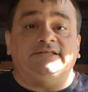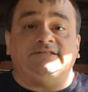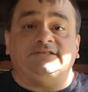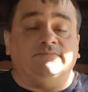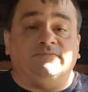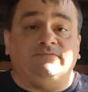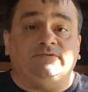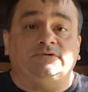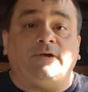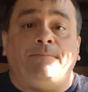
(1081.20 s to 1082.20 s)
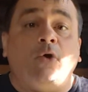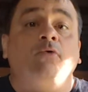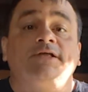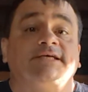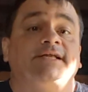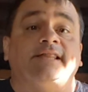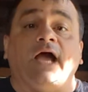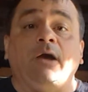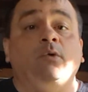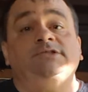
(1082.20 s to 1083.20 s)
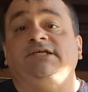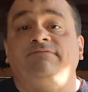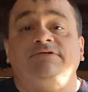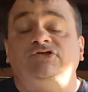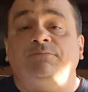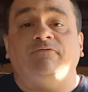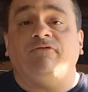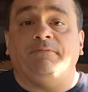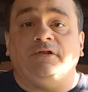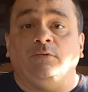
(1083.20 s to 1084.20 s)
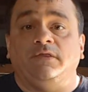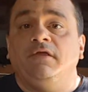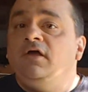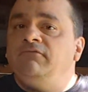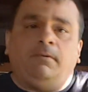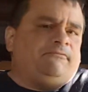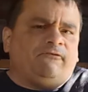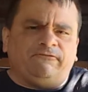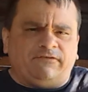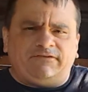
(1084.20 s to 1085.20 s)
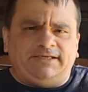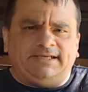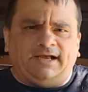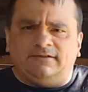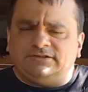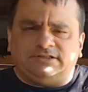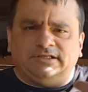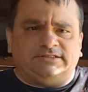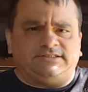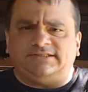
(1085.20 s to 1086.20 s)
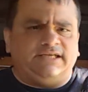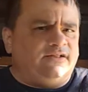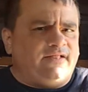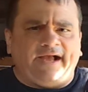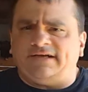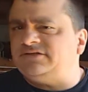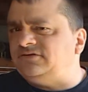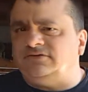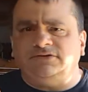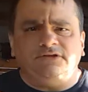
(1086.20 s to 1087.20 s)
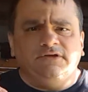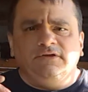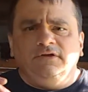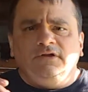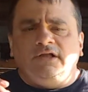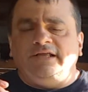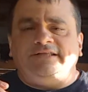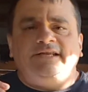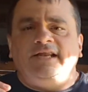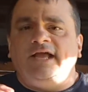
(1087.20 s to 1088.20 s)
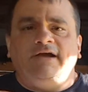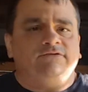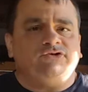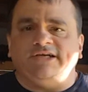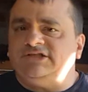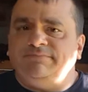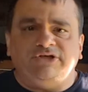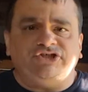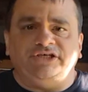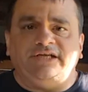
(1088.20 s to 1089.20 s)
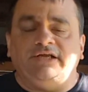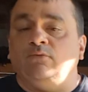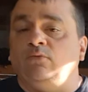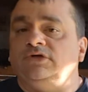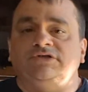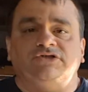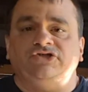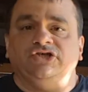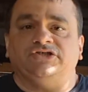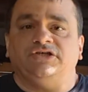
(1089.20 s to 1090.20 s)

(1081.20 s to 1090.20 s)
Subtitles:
some components on it that I wasn't even super familiar with. But for $15, it's steel axles. It didn't have a transmission. It was just